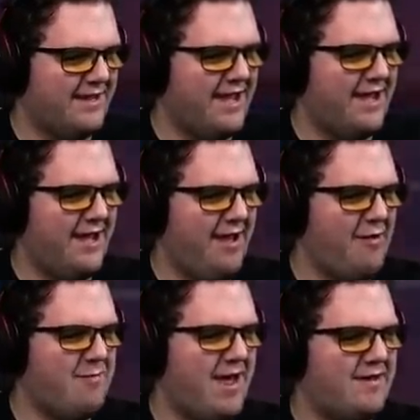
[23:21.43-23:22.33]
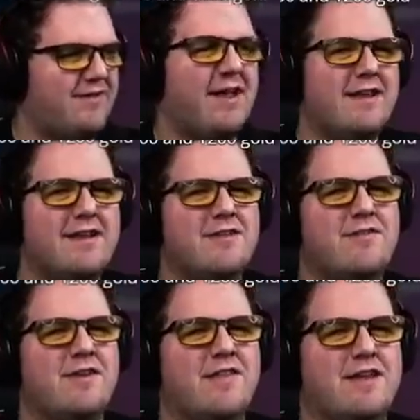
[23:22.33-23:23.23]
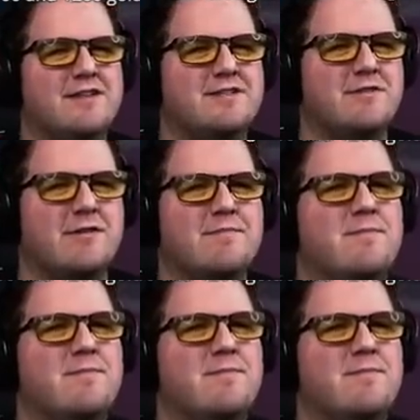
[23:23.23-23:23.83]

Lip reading: Yeah, how bad of an idea do you think that is, Crip?